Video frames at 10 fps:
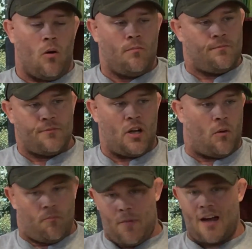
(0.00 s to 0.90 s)
so
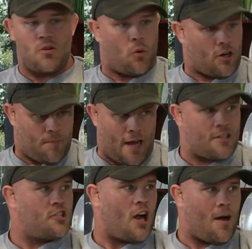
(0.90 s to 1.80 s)
back to work,
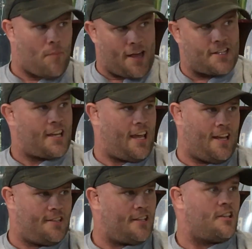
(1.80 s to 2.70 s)
back to job, back to
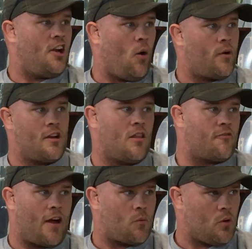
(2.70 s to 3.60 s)
kids, and when
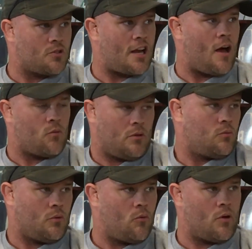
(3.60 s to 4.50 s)
another fight rolls
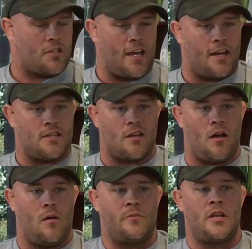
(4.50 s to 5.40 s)
down, we'll take it
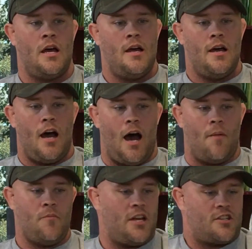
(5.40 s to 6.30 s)
as it comes.
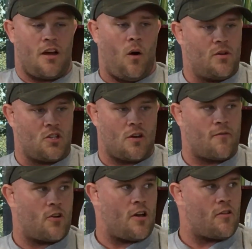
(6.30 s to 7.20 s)
Mitch
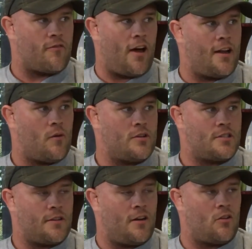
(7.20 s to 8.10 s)
always looking for another fight,
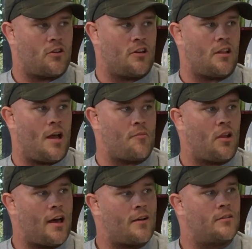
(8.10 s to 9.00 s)
always looking to
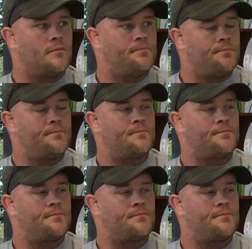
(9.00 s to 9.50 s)
climb the ladder.